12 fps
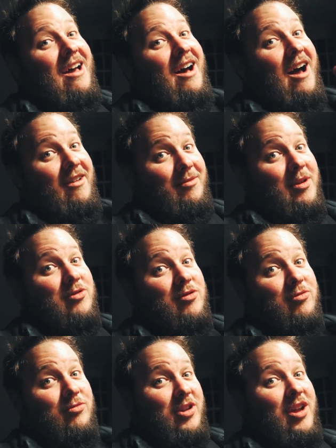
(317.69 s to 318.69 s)
I have to make sure
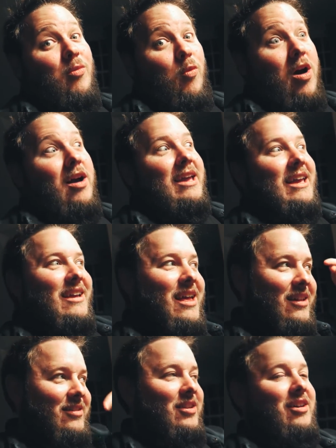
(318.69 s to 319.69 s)
it's all done and working
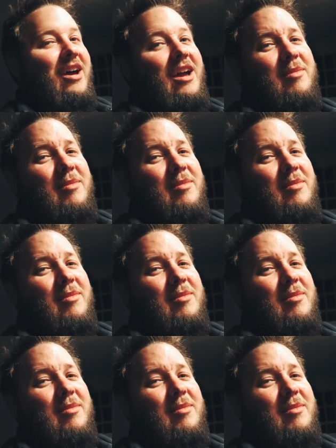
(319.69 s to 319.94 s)
tonight.